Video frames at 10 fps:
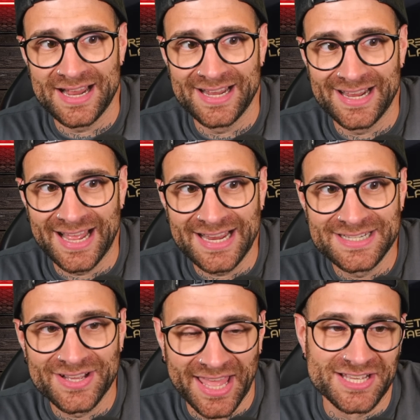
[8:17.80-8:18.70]

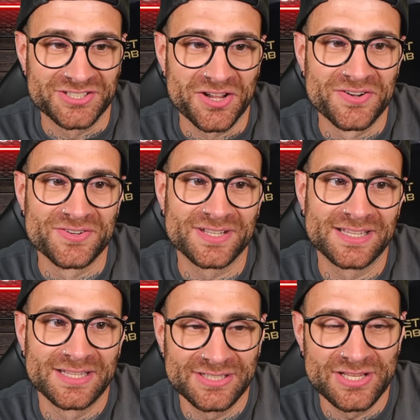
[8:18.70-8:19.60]
okay, so
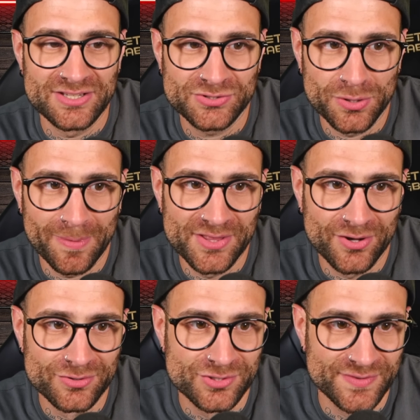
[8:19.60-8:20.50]
let's talk about the
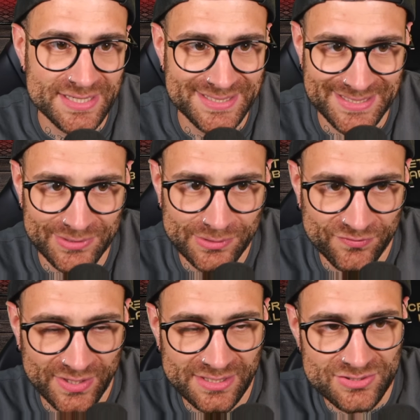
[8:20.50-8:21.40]
controversial
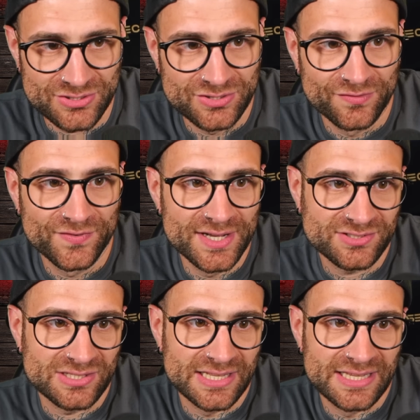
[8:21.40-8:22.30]
things. So
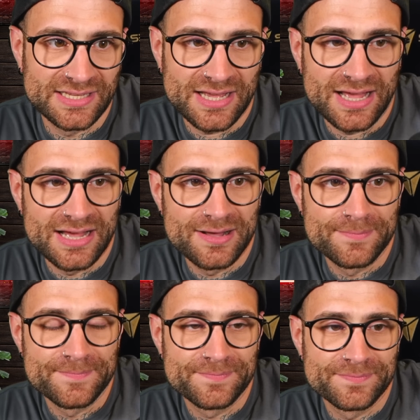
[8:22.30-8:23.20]
firstly,
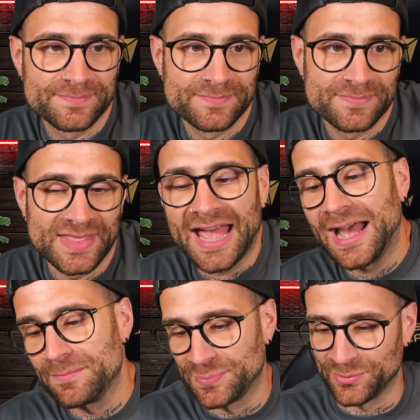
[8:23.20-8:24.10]
the
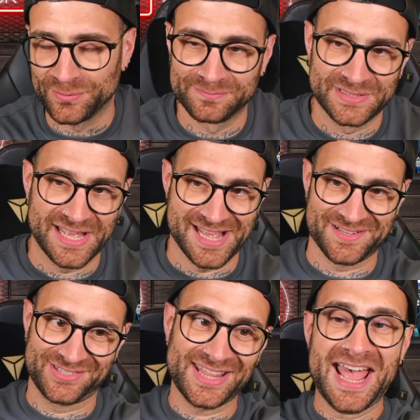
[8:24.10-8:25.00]
handball. Okay,
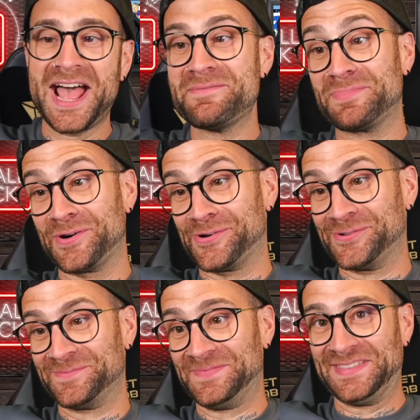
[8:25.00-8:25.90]
so the
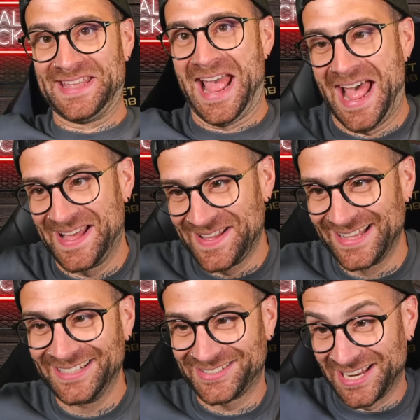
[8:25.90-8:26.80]
handball, yeah,
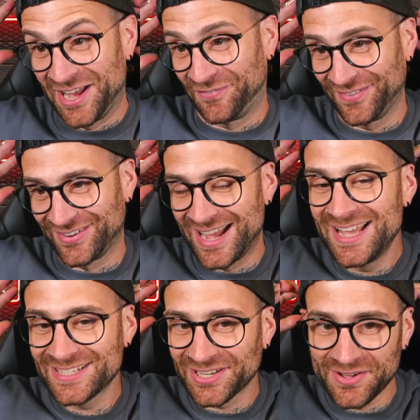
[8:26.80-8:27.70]
it's tough,
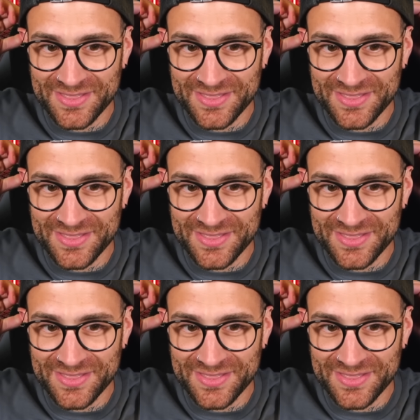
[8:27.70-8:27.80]
right? So